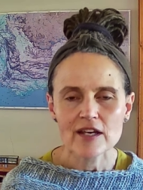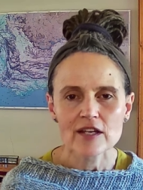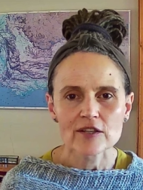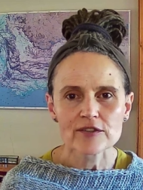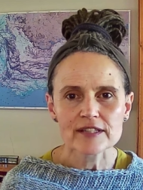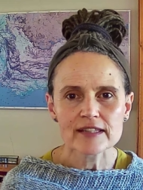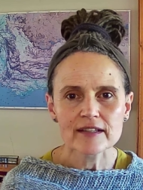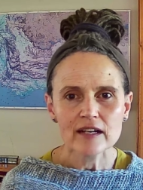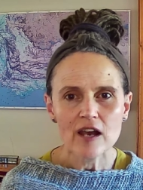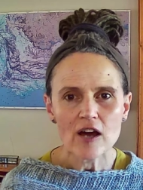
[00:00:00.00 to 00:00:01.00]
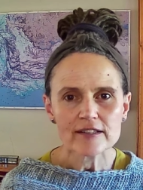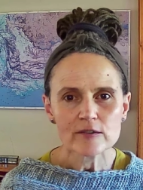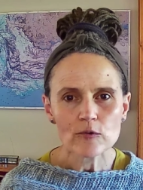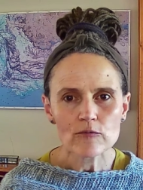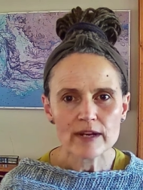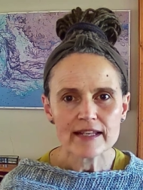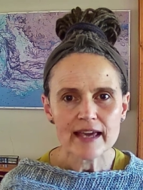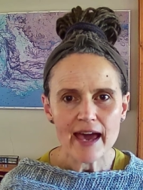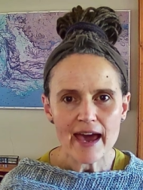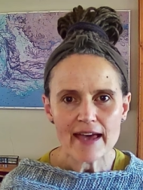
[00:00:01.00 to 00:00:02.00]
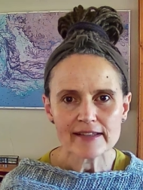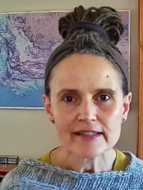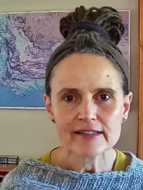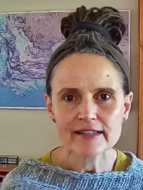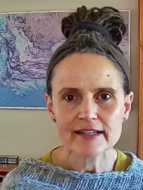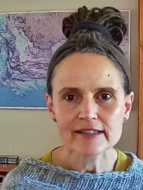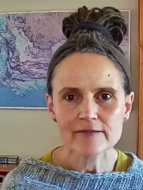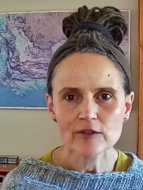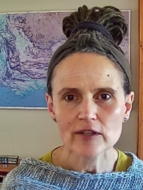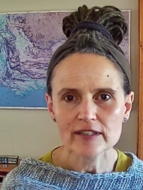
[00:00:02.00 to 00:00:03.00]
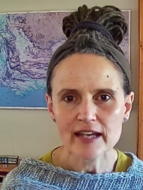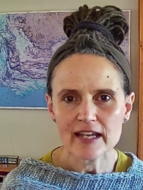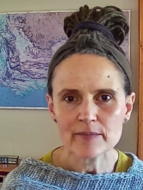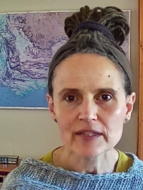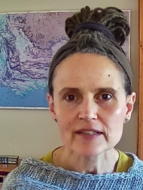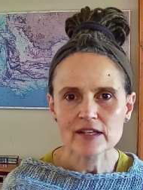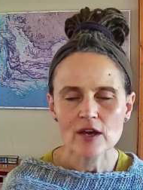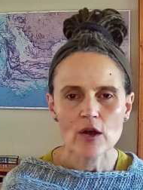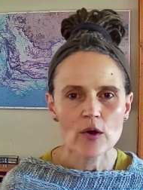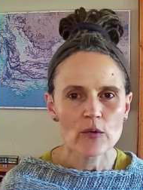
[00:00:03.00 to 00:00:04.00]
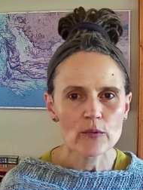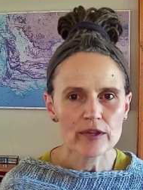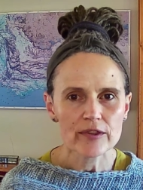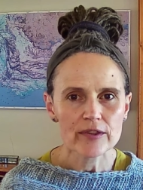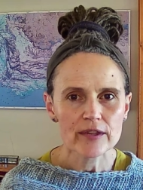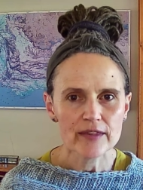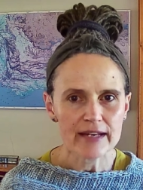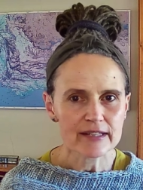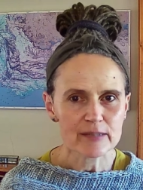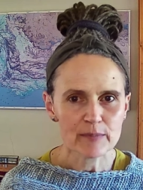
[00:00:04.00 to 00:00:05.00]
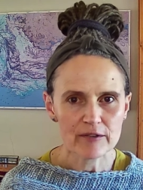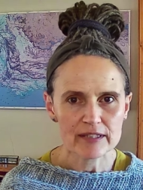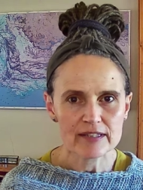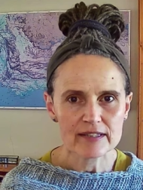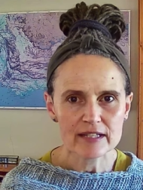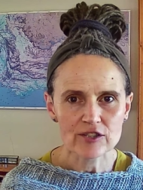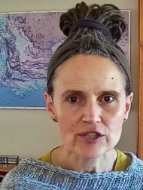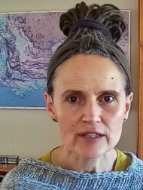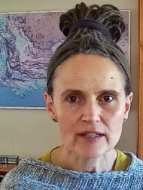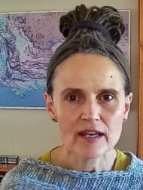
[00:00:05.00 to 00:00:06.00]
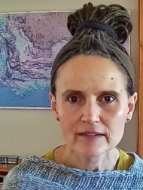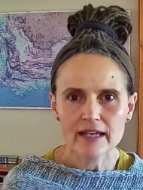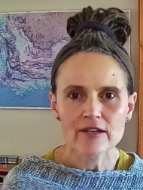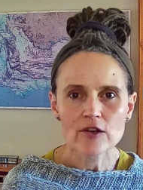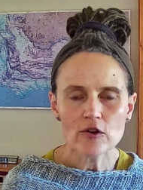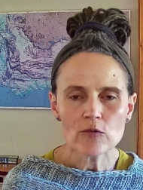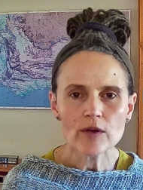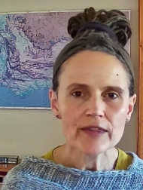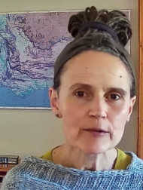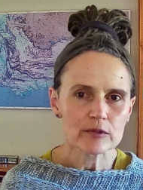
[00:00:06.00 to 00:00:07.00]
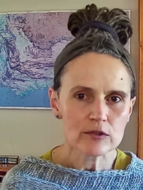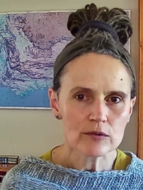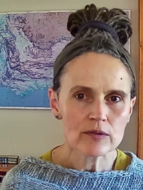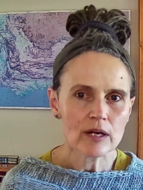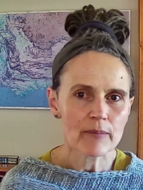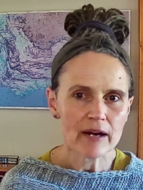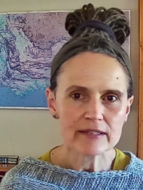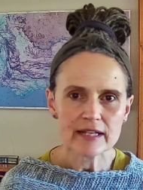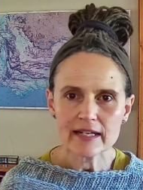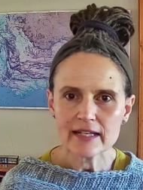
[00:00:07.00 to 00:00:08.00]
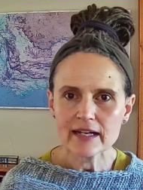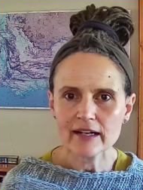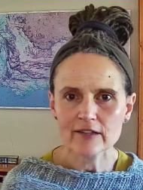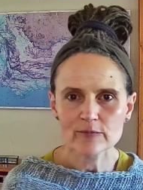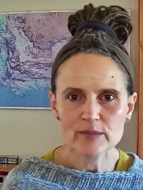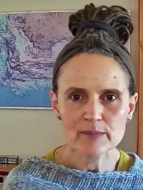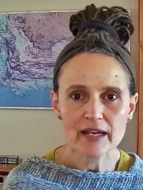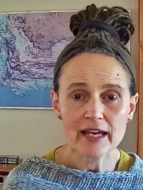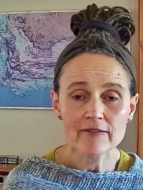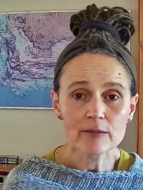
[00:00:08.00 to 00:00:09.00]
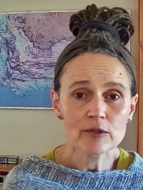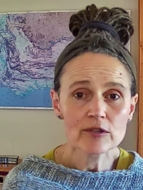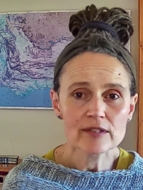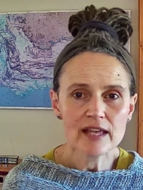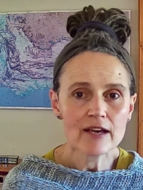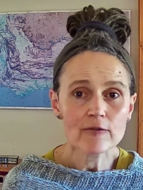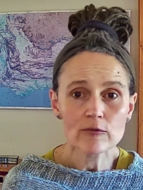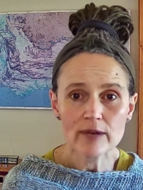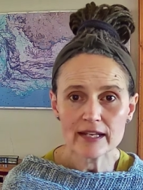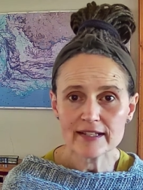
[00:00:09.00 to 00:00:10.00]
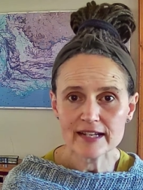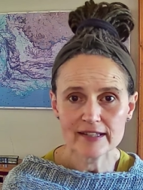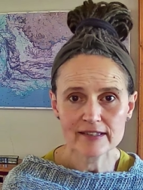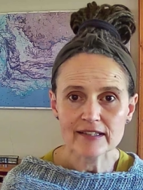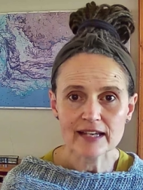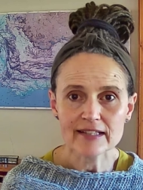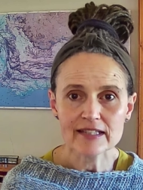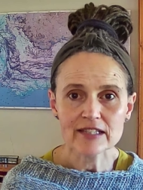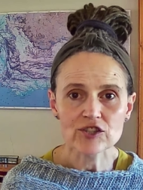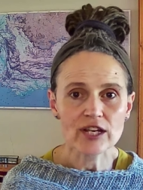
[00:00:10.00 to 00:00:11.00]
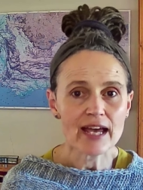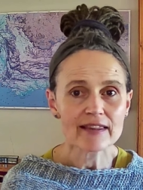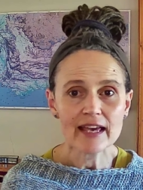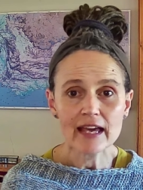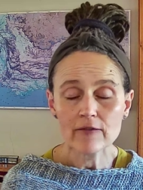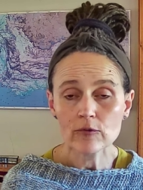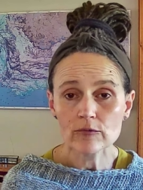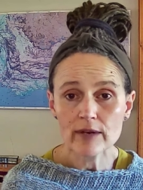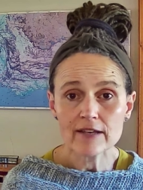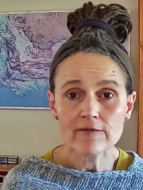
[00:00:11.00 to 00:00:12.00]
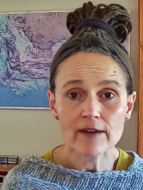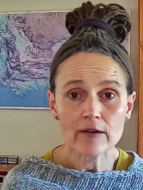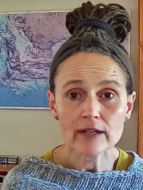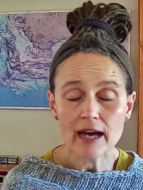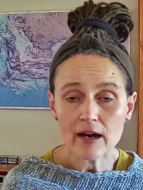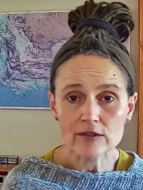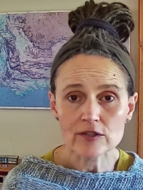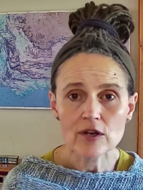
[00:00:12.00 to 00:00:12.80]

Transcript: You see, the class already has a sense of containment with that experienced teacher. They know what they will do about any kind of misbehavior because they have already tested that teacher and they have already found out